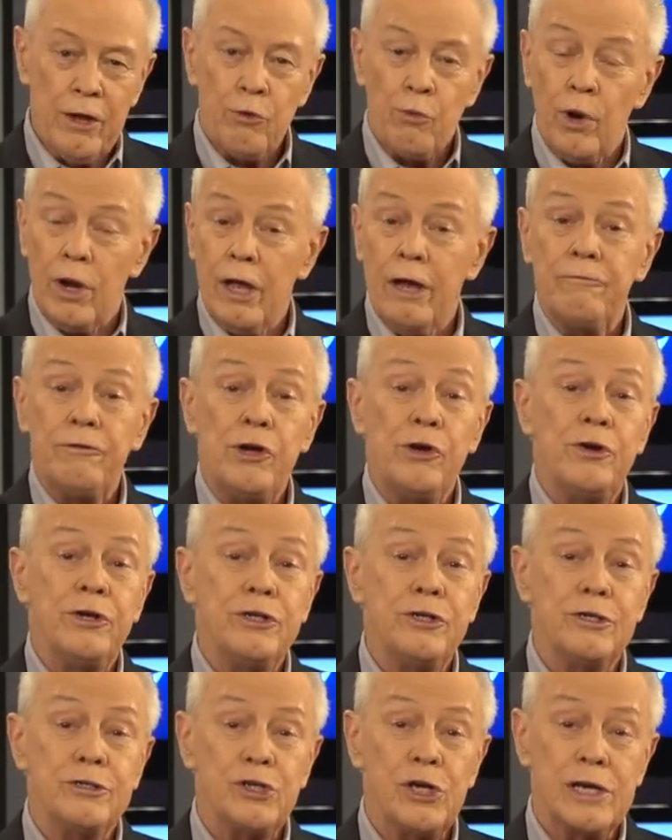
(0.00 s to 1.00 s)
We love
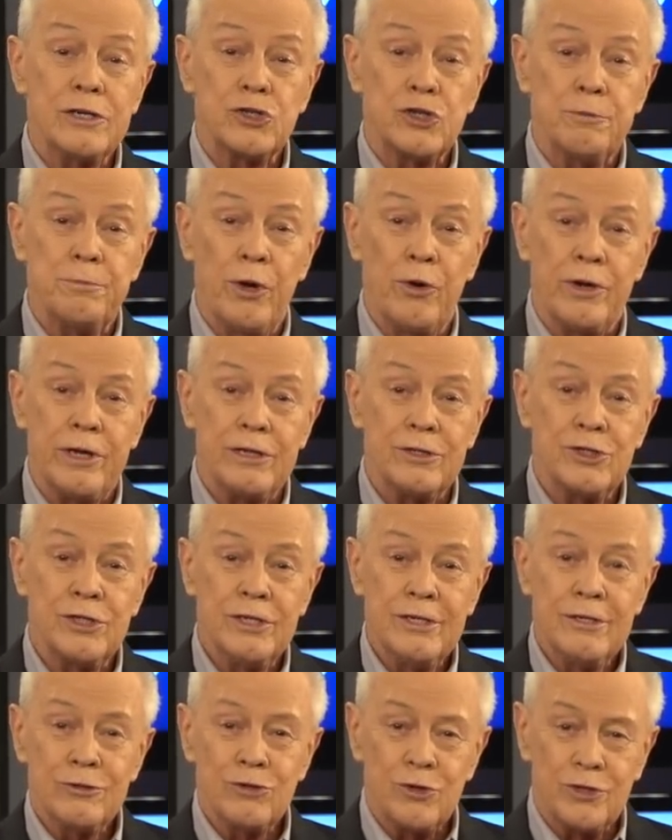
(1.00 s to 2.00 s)
hearing your testimonies.
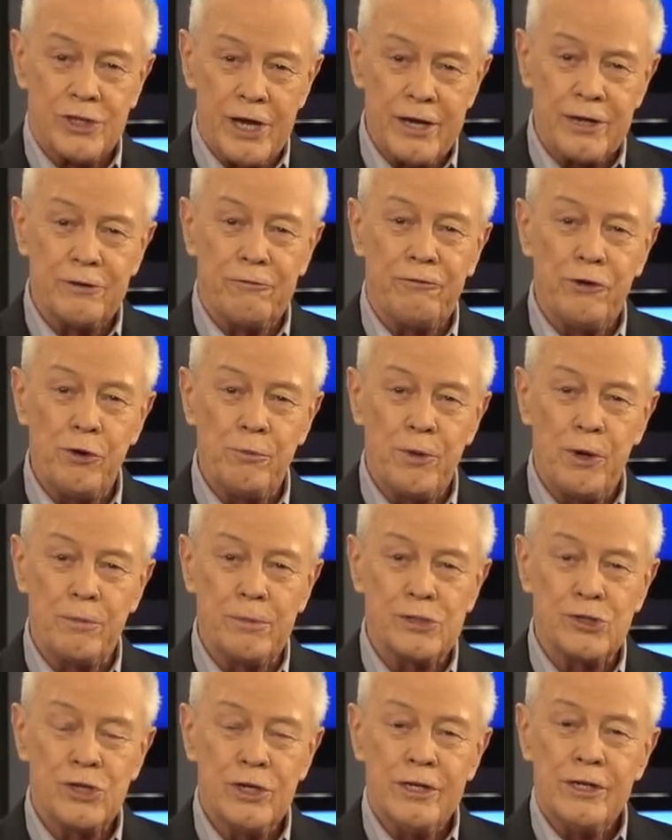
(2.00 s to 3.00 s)
So take a few
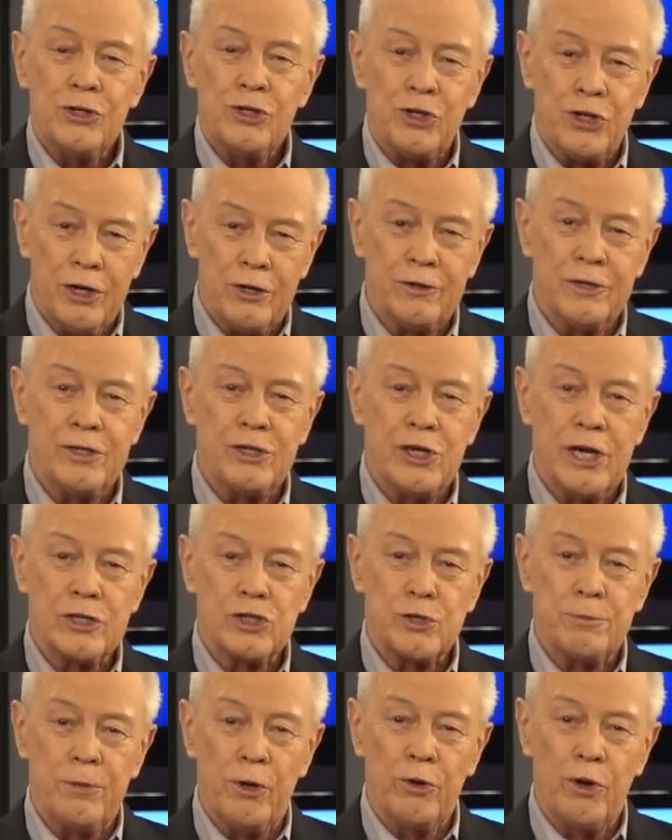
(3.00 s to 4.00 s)
moments, share the
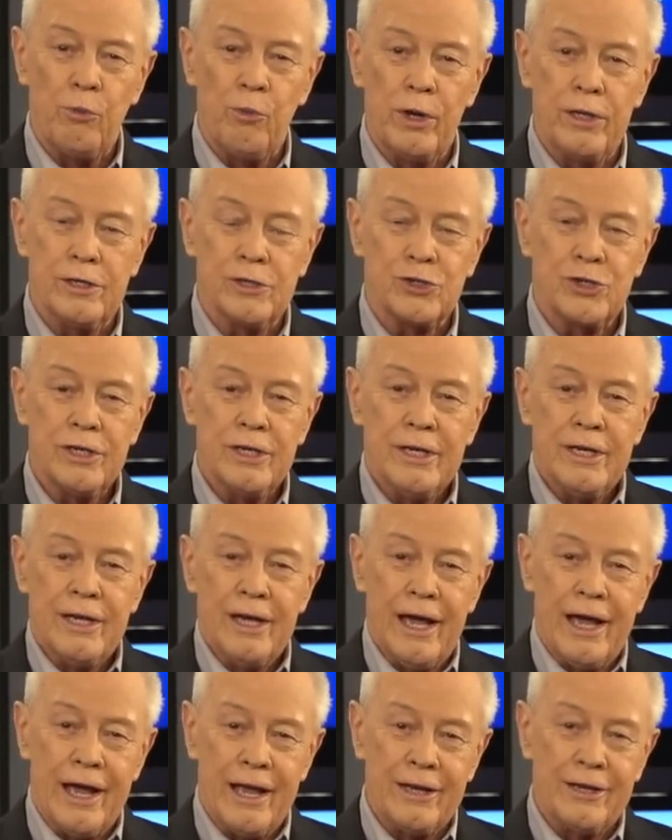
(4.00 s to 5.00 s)
testimony with us,
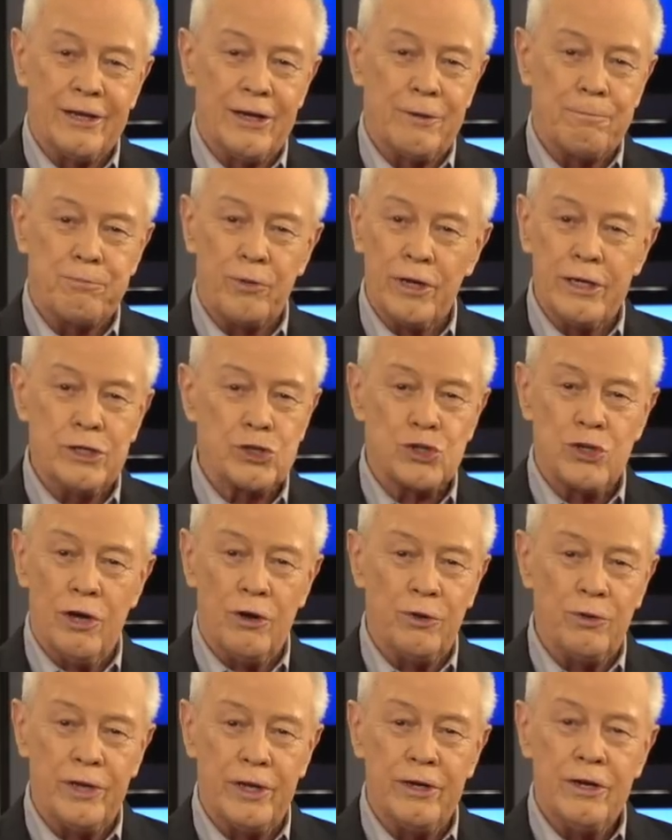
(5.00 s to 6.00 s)
and uh, please
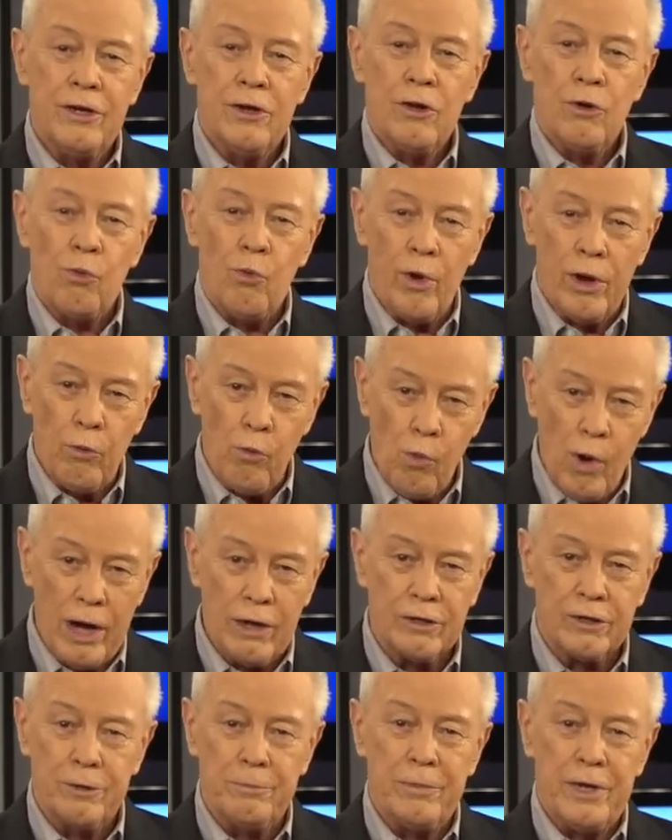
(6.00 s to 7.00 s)
know that we
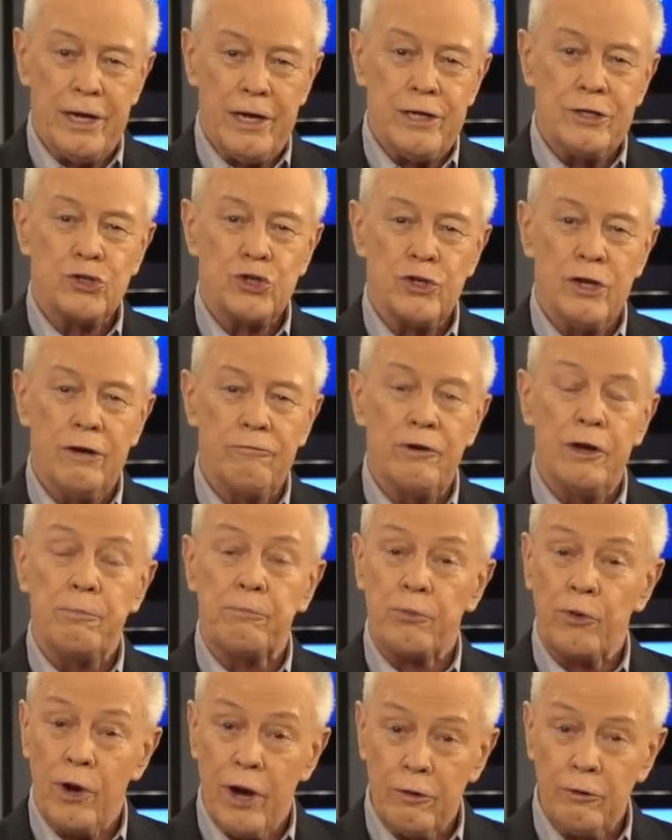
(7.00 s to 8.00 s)
welcome each and every
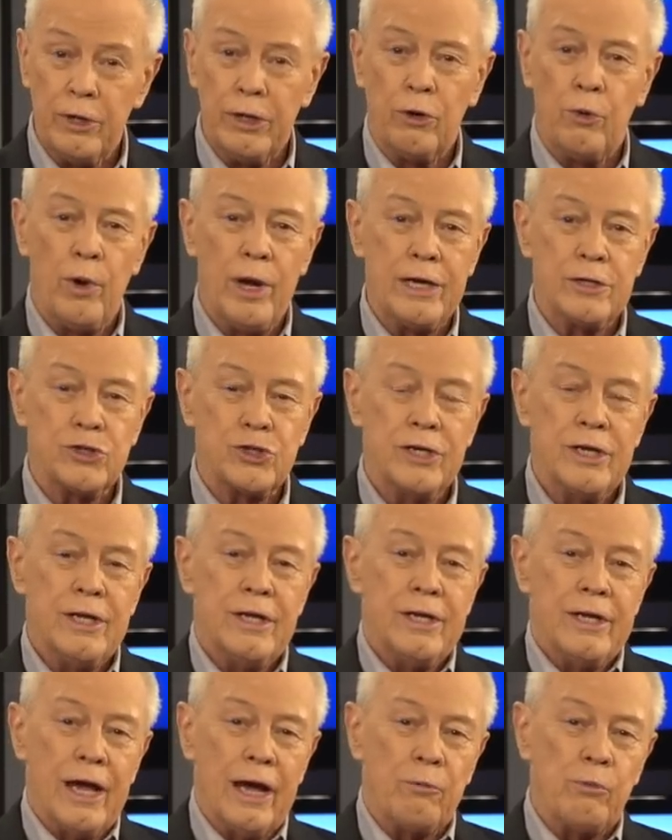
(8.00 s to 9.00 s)
prayer request,
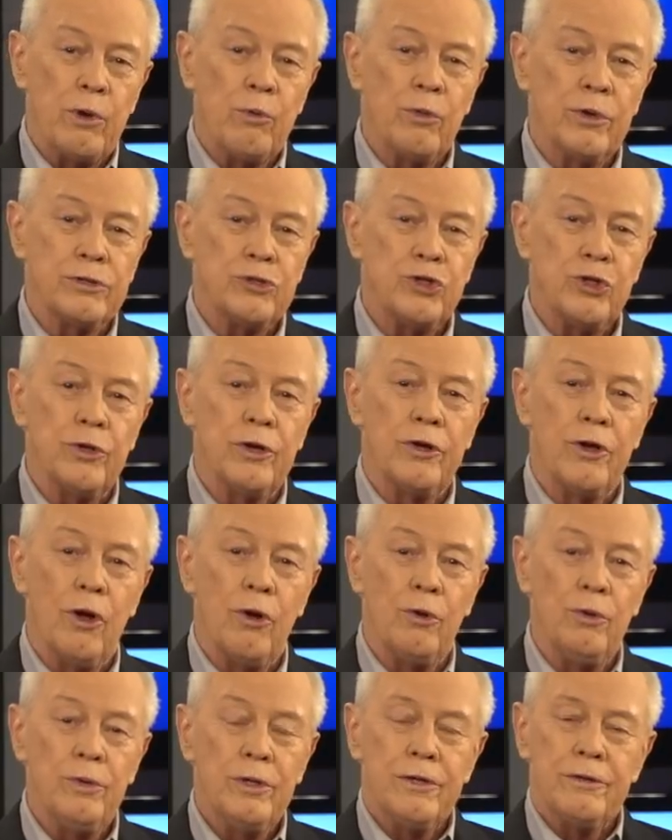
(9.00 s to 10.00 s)
and we want you to
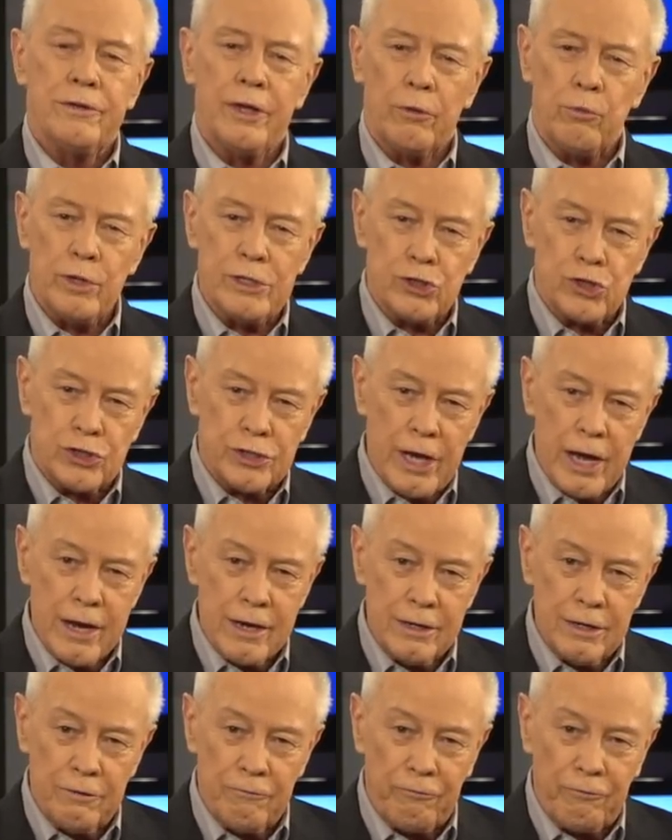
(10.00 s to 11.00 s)
know that we
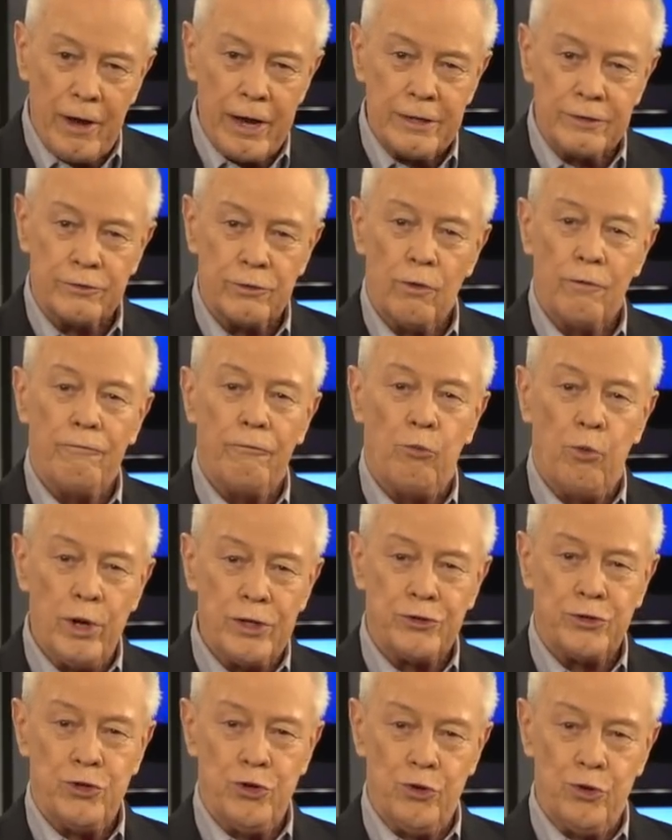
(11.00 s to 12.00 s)
stand in faith
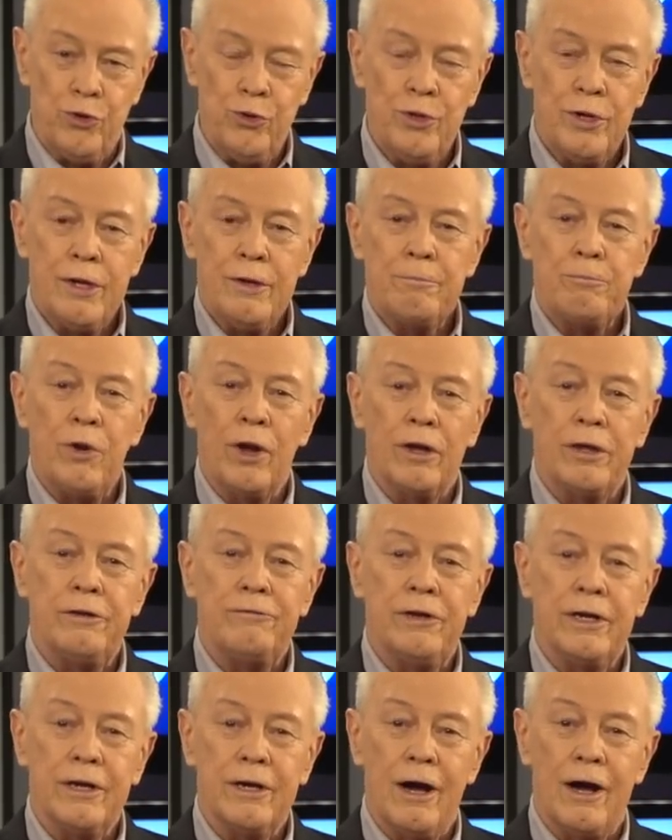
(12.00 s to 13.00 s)
with you,
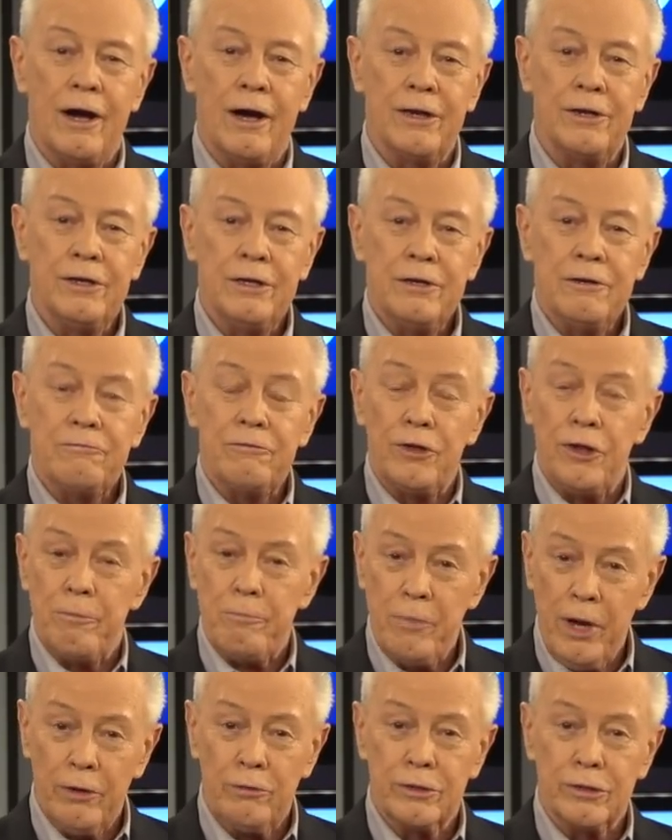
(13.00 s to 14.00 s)
believing God for the
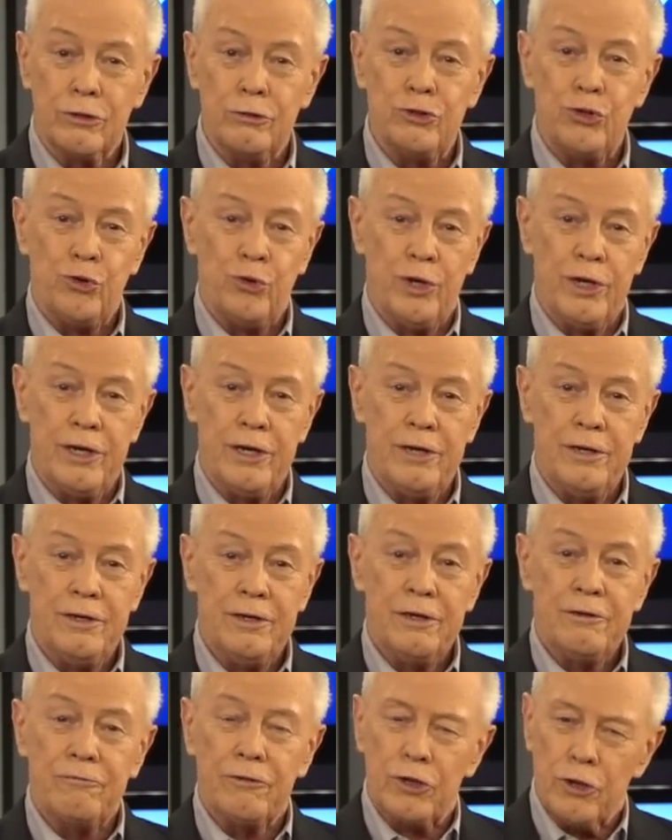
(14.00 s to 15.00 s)
miracles you need,
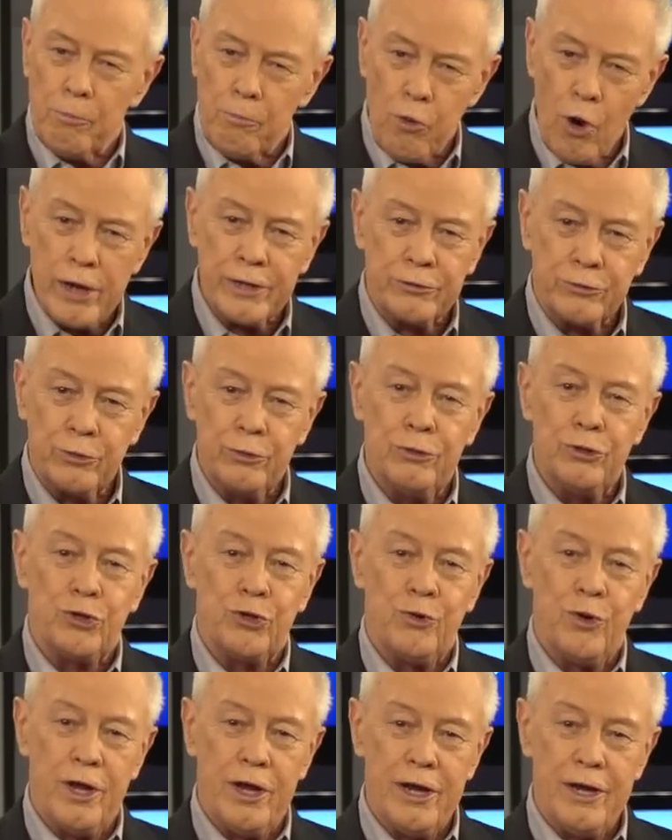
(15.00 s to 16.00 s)
for the breakthroughs
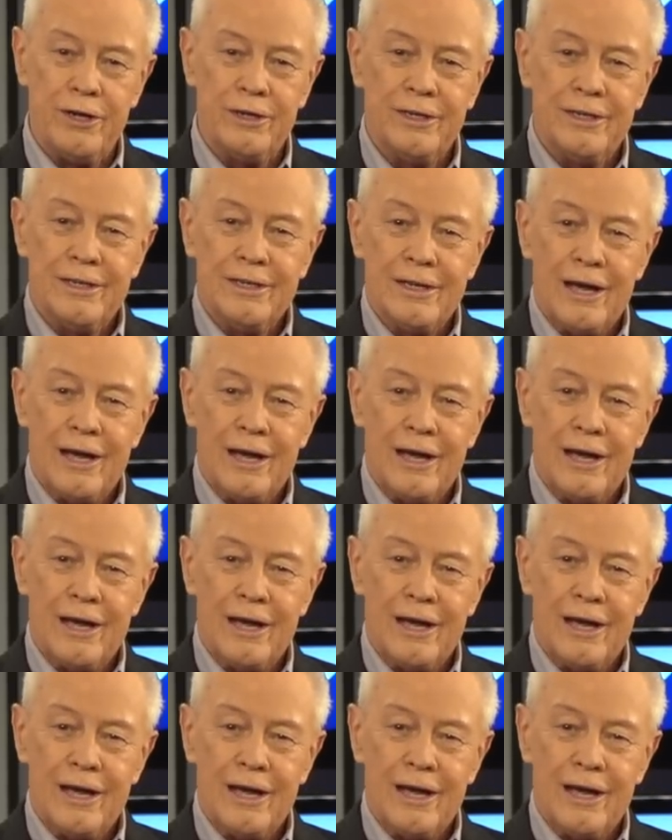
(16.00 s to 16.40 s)
you need,